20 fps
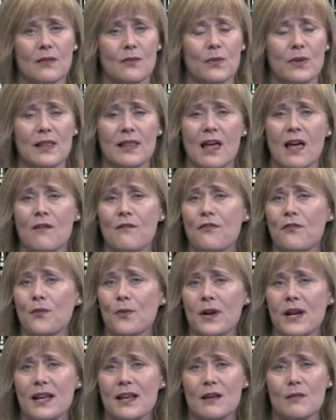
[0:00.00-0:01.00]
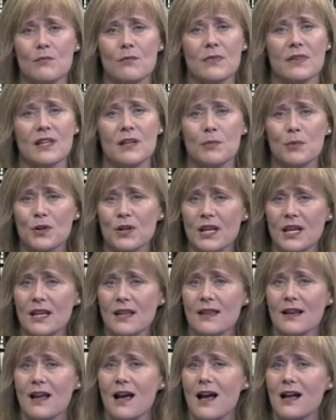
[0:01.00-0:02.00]
We love freedom,
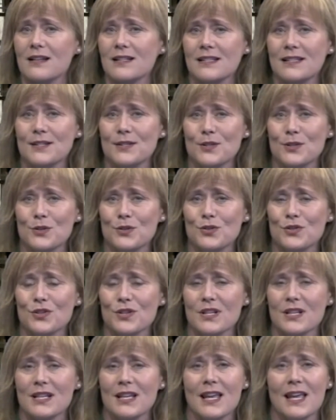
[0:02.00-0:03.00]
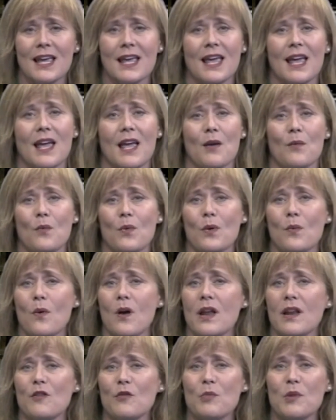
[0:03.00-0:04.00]
liberty, the Constitution, and we
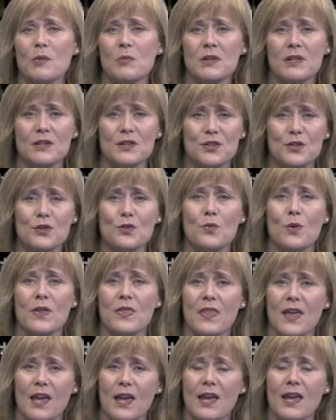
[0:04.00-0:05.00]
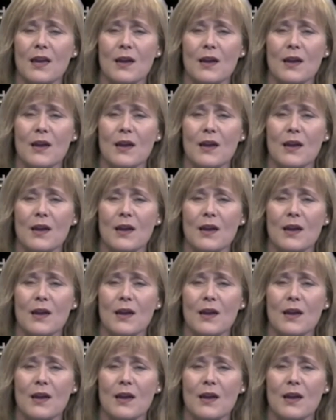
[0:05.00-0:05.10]
want everybody able to do what